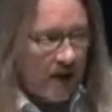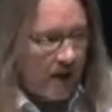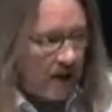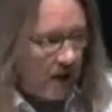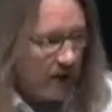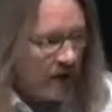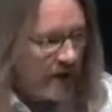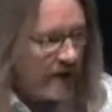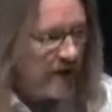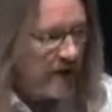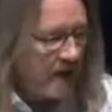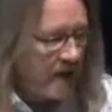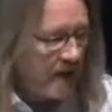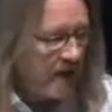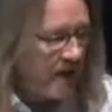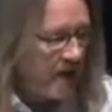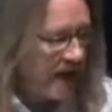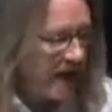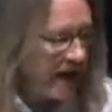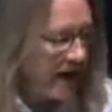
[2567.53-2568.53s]
So this
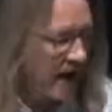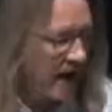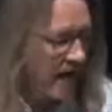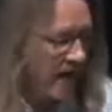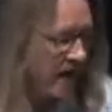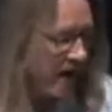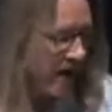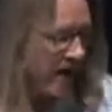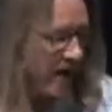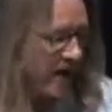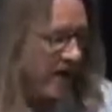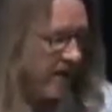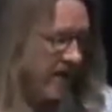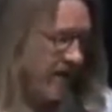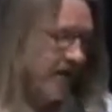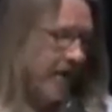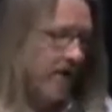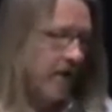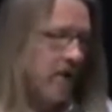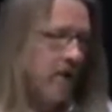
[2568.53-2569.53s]
is
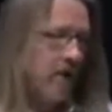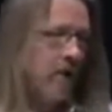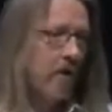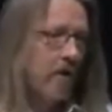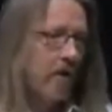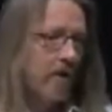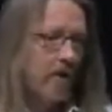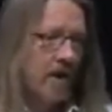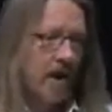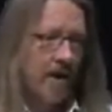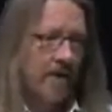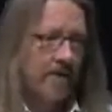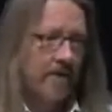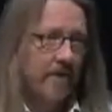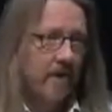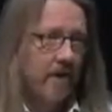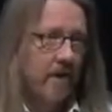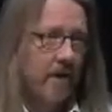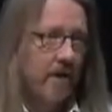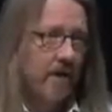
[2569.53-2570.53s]
the goal
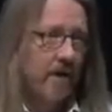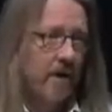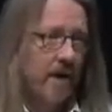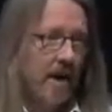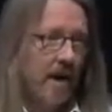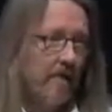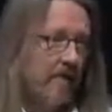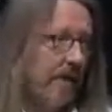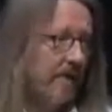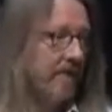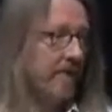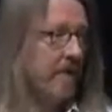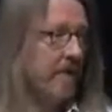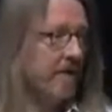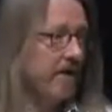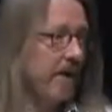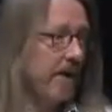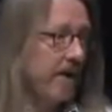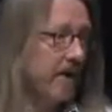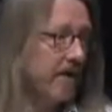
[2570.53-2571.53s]
for my
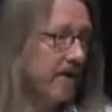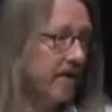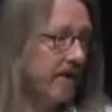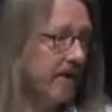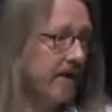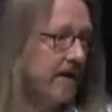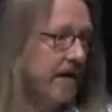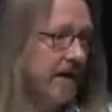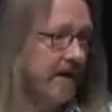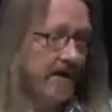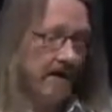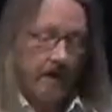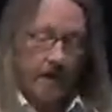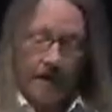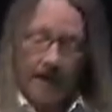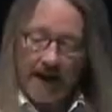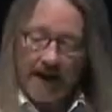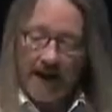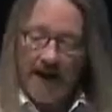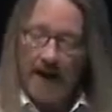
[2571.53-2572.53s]
first lecture today, to
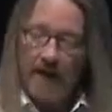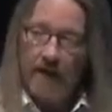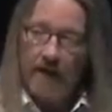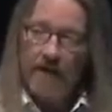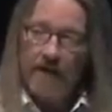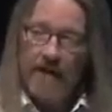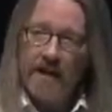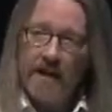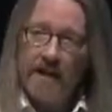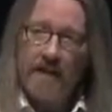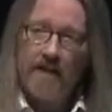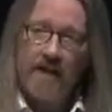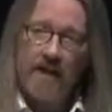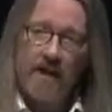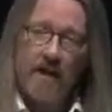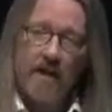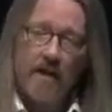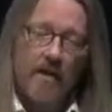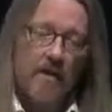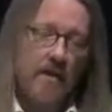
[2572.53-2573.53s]
try to answer
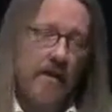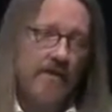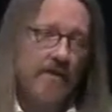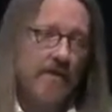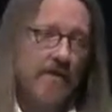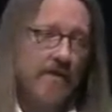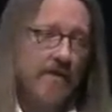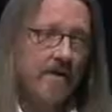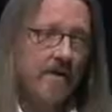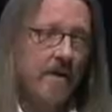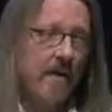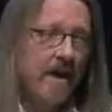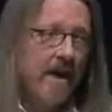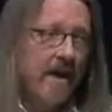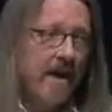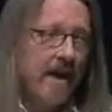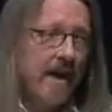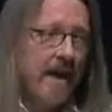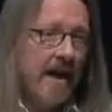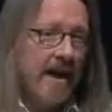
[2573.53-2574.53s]
these questions.
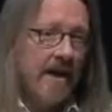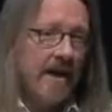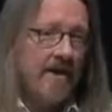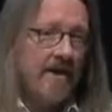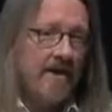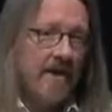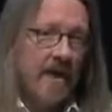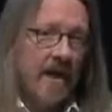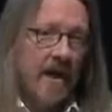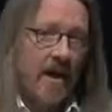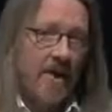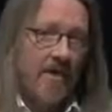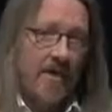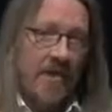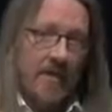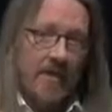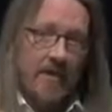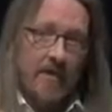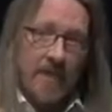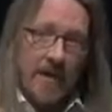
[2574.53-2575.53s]
And
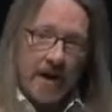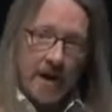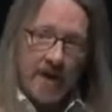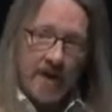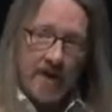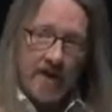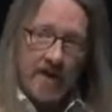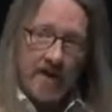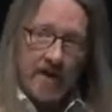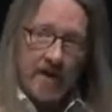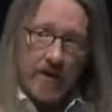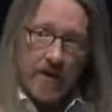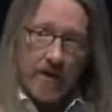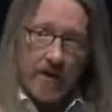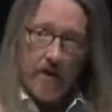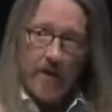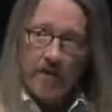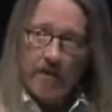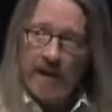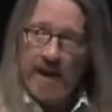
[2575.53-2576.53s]

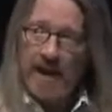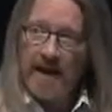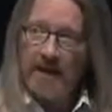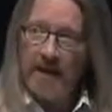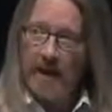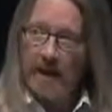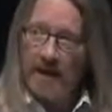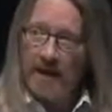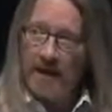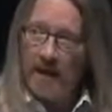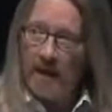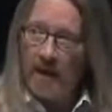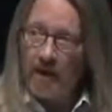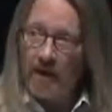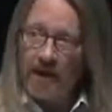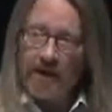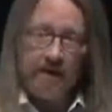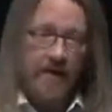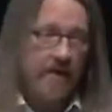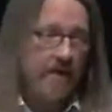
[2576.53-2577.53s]
you might have already
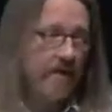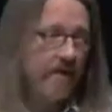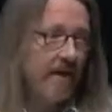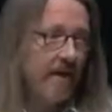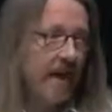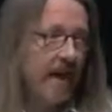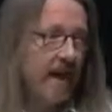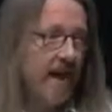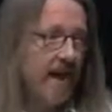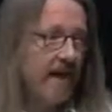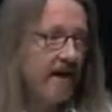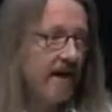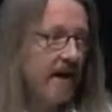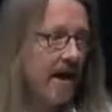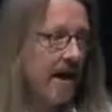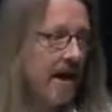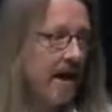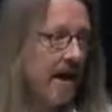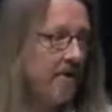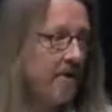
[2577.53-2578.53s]
noticed that
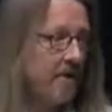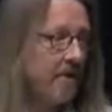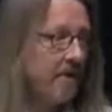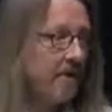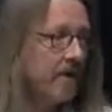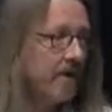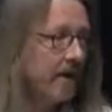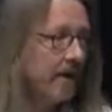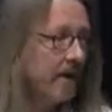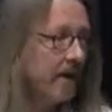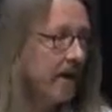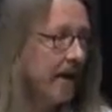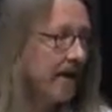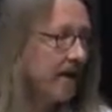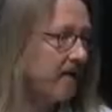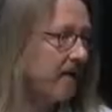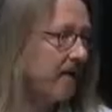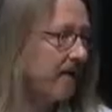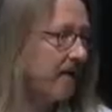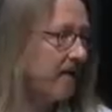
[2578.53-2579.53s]
I'm using the
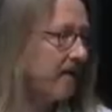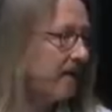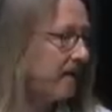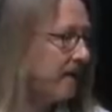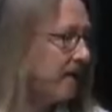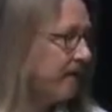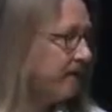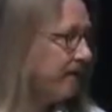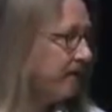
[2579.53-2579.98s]
class's